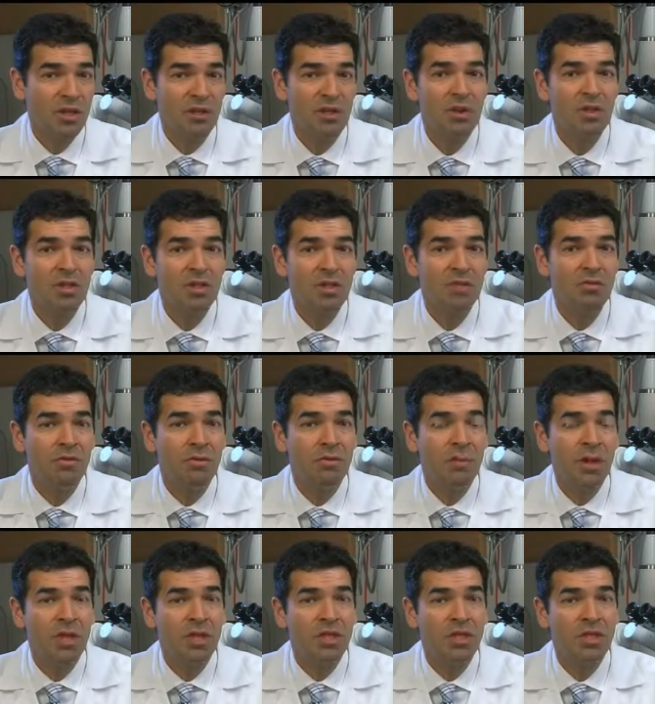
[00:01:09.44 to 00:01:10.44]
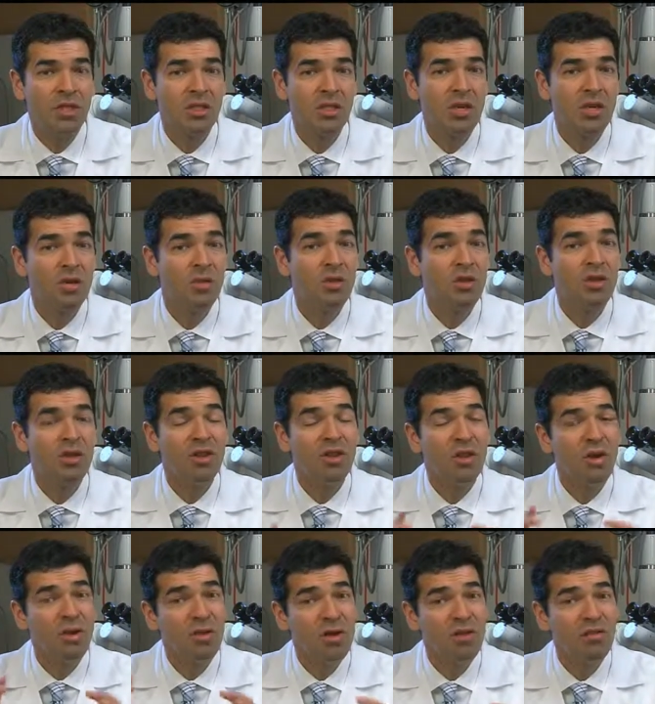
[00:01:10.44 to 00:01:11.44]
technology for patients with
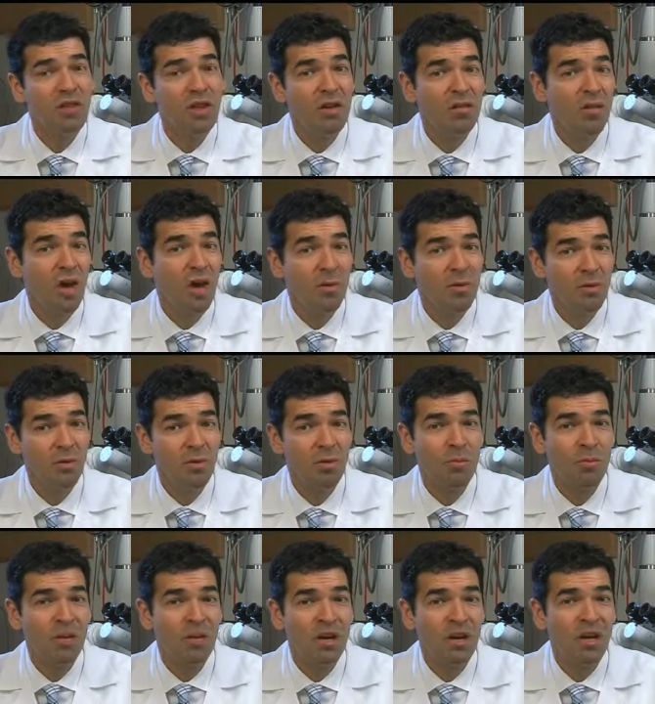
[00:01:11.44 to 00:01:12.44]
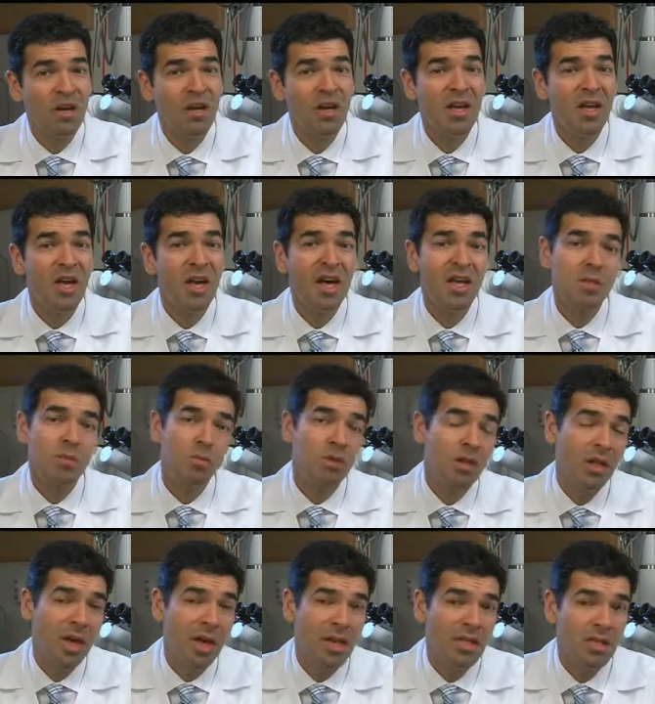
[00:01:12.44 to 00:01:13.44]
low level of hyperopia as
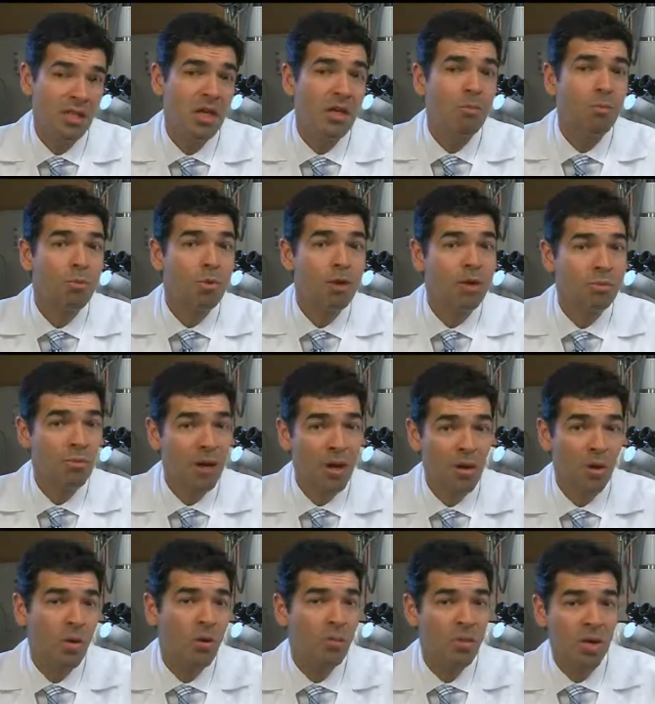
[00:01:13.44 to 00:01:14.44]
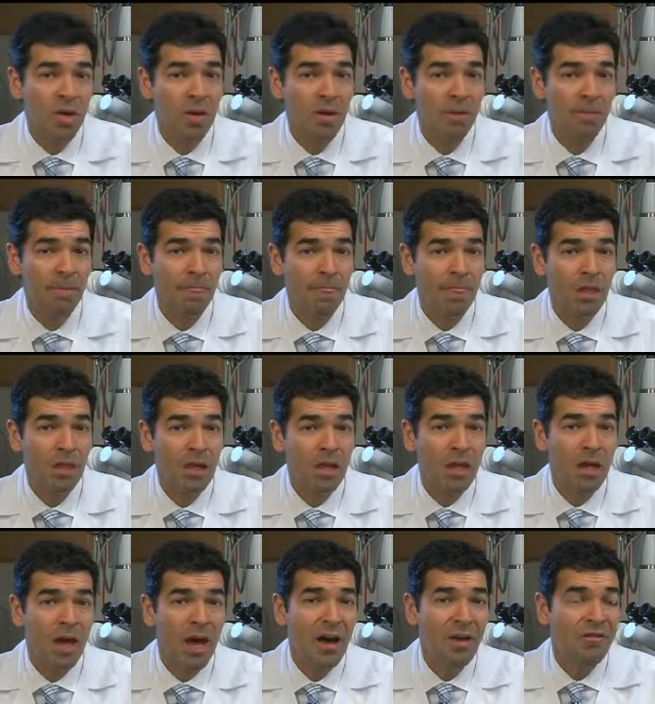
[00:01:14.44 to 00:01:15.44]
well as presbyopia
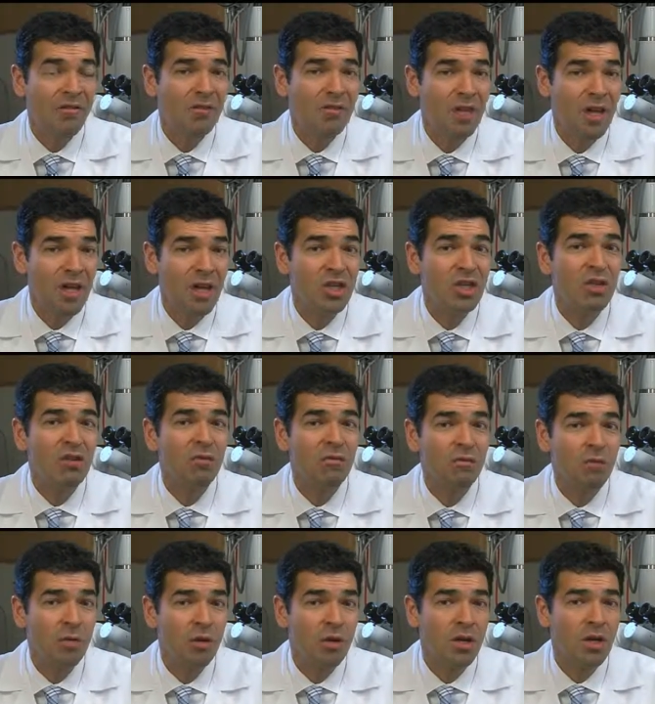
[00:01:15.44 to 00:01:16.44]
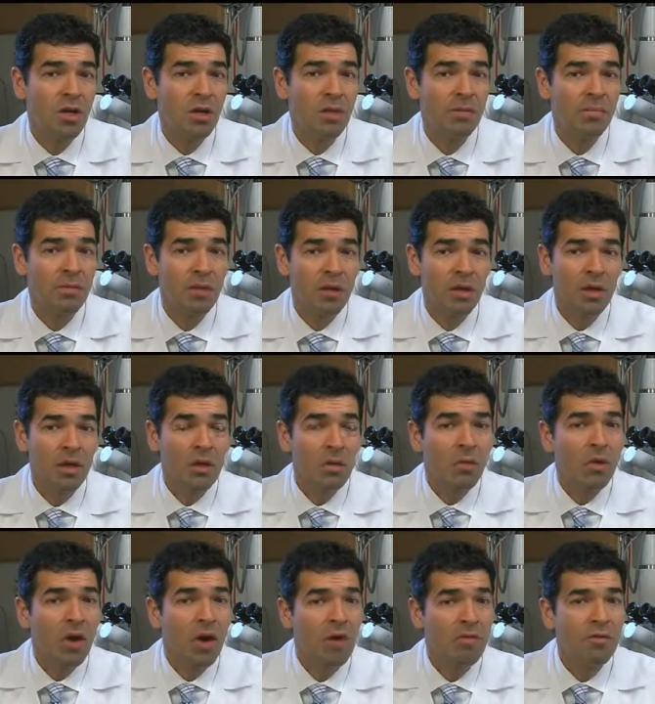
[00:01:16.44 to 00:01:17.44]
after the age of 40.
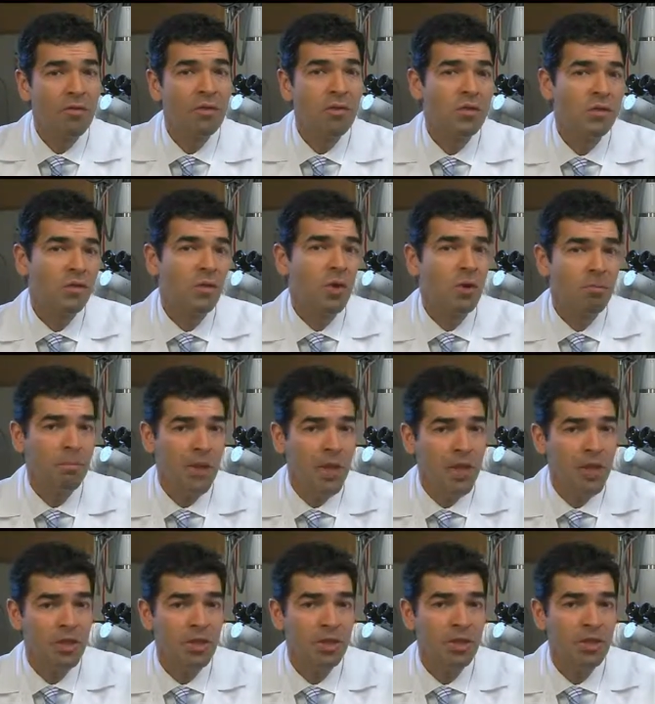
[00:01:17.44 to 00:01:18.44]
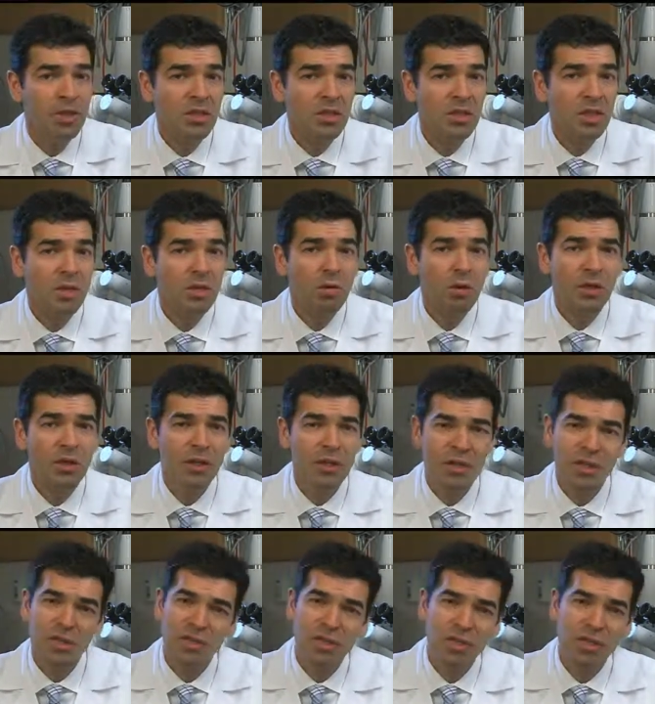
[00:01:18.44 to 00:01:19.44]
We offer this to our patients who are
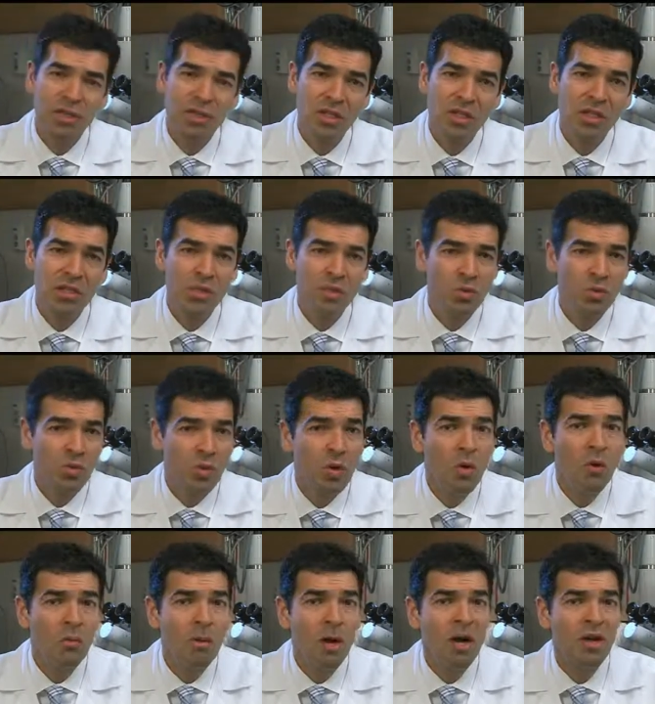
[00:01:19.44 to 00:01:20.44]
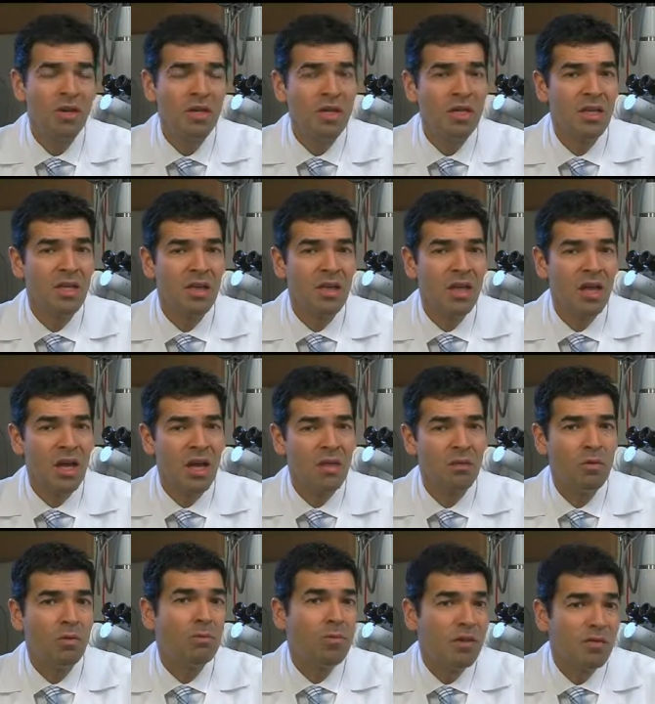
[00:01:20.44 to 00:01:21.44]
interested to know about it,
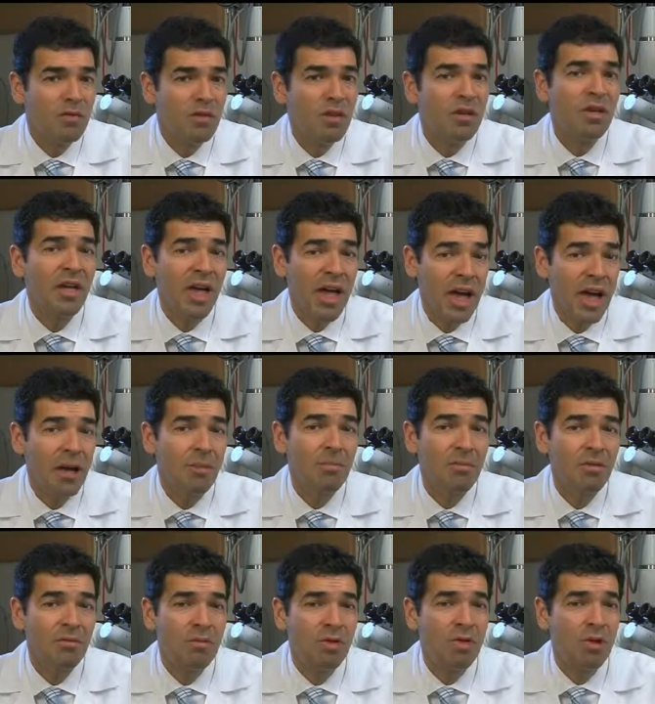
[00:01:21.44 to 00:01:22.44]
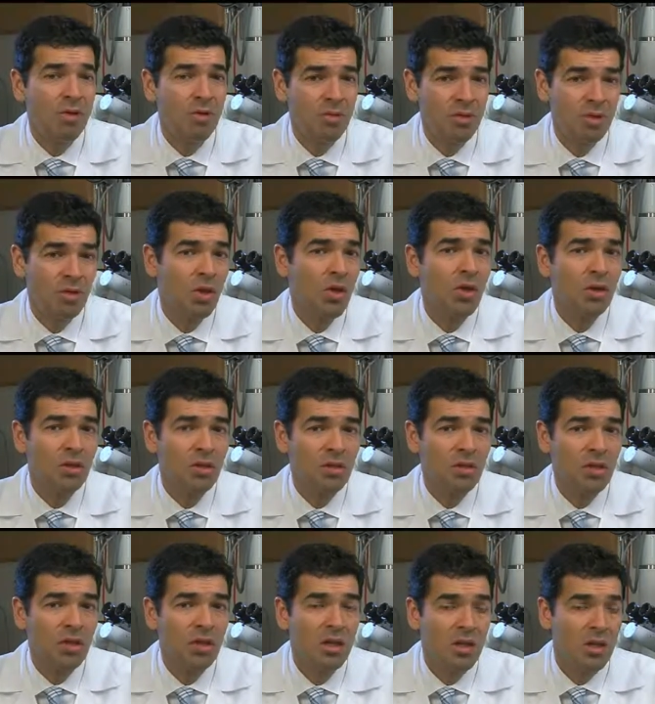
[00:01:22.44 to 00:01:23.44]
and we've been very happy with our
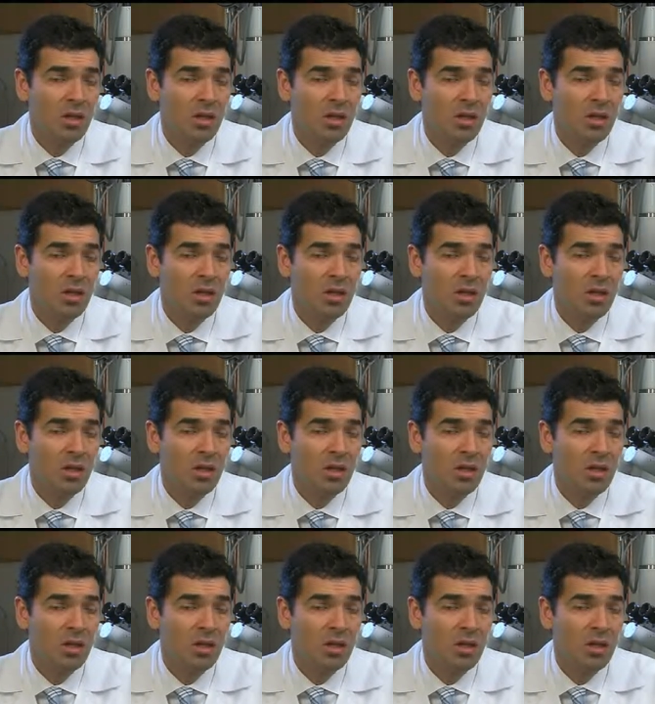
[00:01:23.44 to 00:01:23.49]
results.